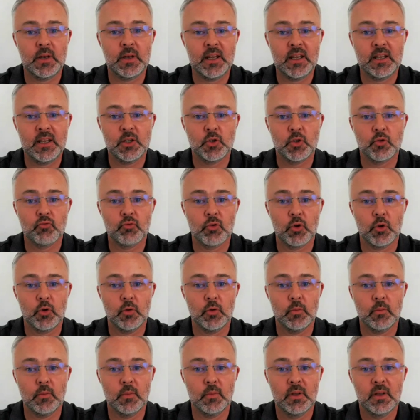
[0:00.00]
in each
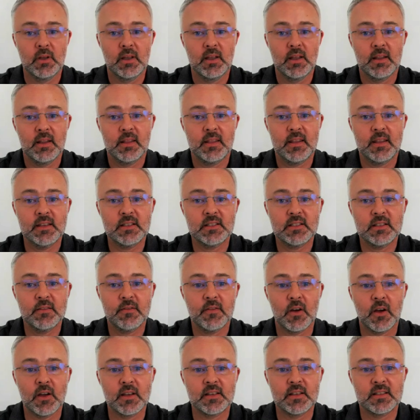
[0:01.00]
room. This
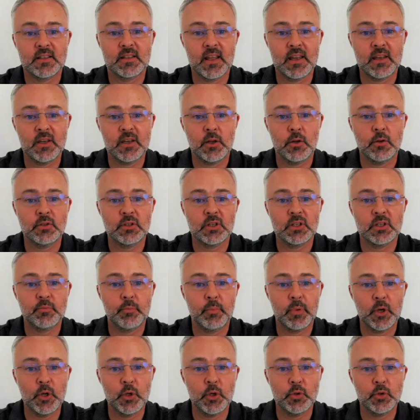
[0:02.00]
device then uses
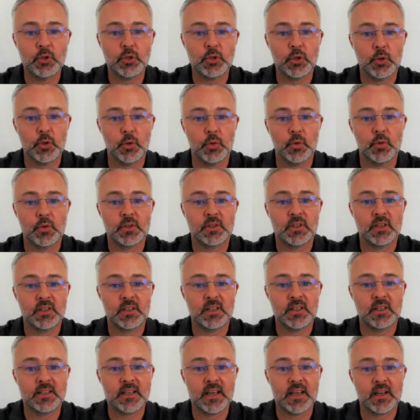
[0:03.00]
Bluetooth to
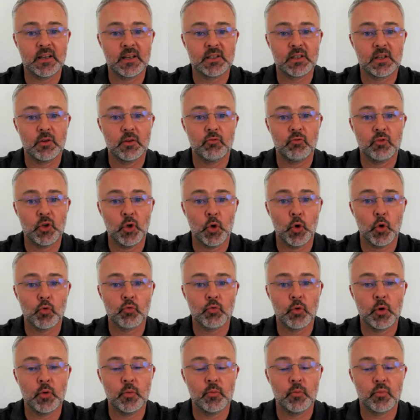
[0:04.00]
detect your
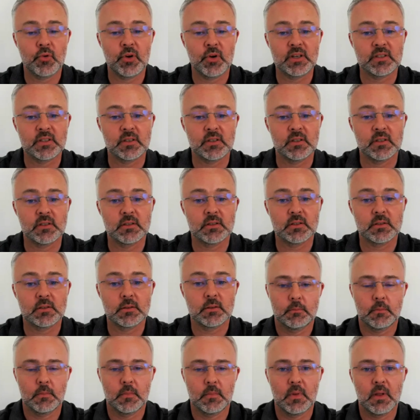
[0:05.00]
room presence.
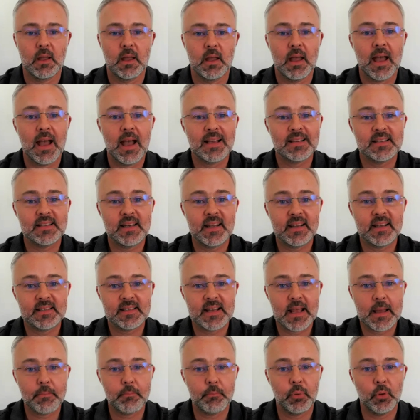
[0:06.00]
As an
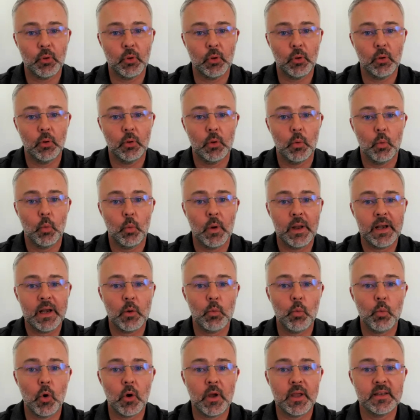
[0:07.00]
example, when I
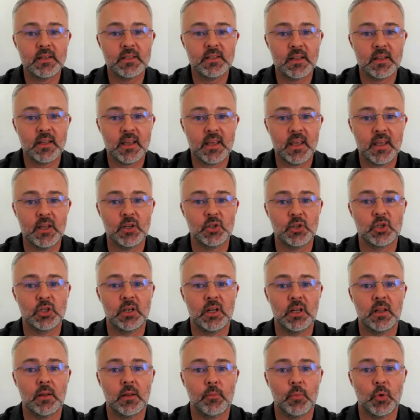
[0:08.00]
walk into the
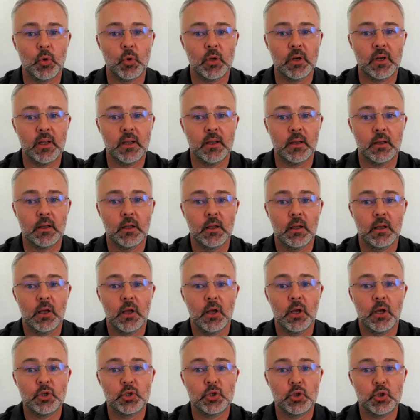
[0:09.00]
kitchen in the morning,
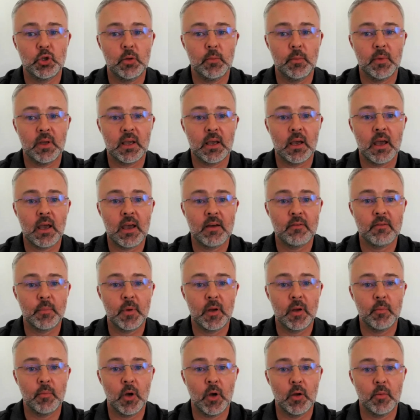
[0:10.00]
assuming I have
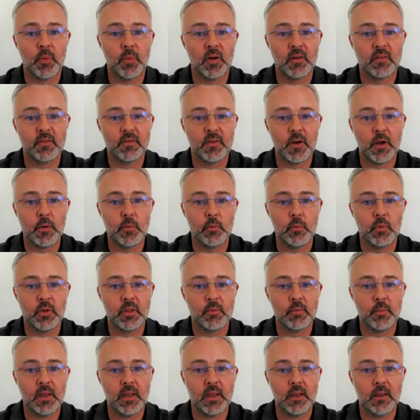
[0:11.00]
my mobile phone
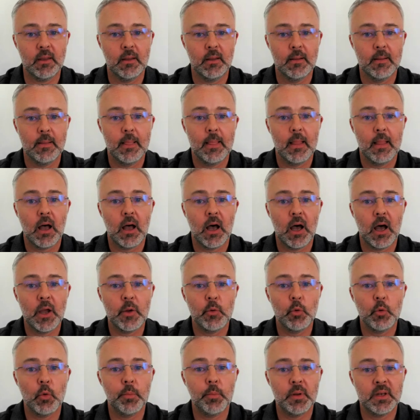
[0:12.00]
with me, I
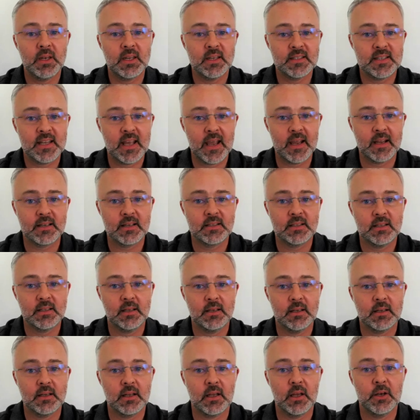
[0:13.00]
will be
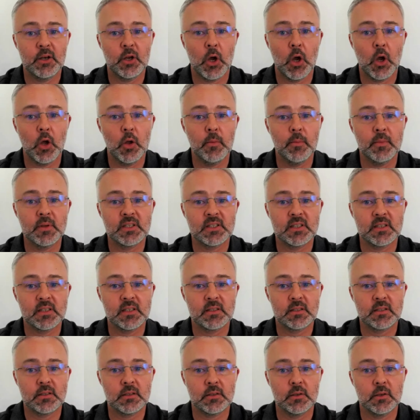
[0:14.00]
detected and Home
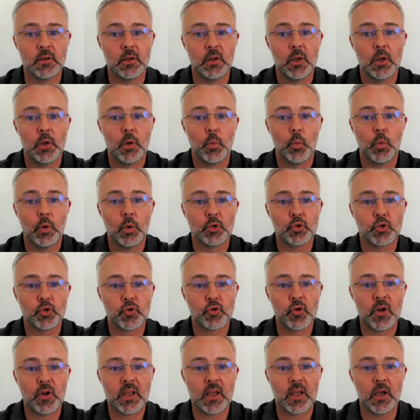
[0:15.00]
Assistant will
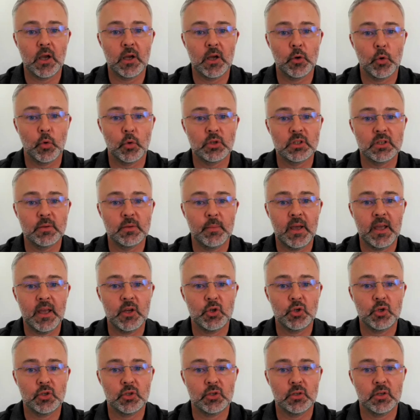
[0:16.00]
trigger an
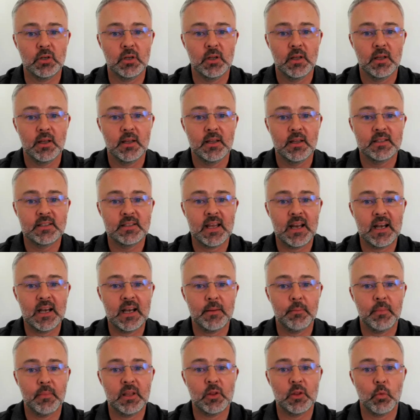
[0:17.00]
automation
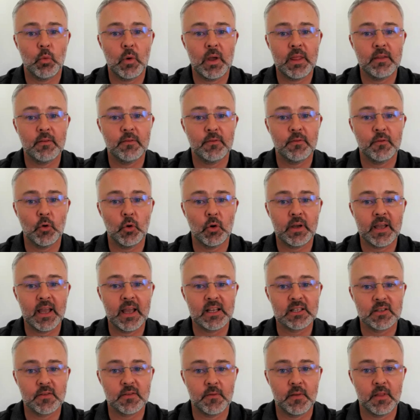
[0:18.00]
telling me the weather
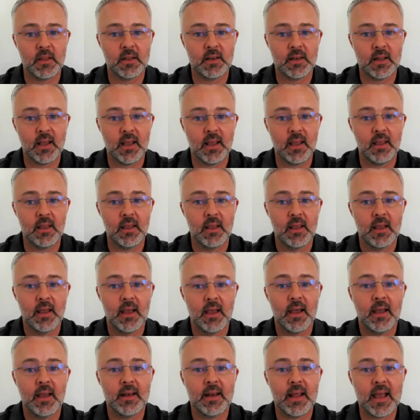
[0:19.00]
forecast for the day
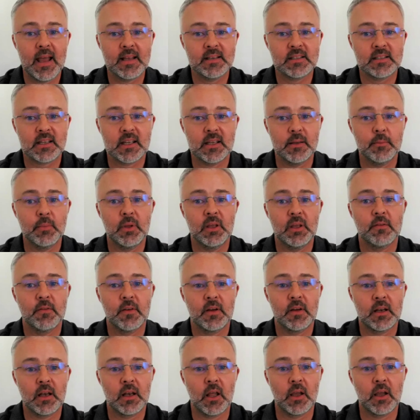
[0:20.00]
and asking me
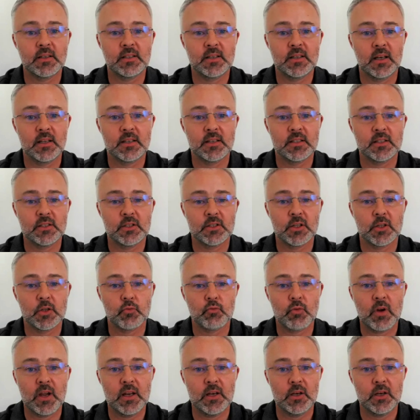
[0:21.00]
if I'd like to listen to
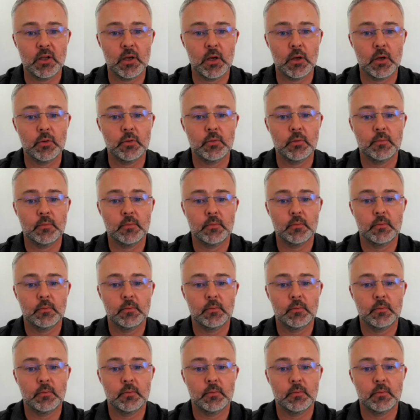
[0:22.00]
the radio.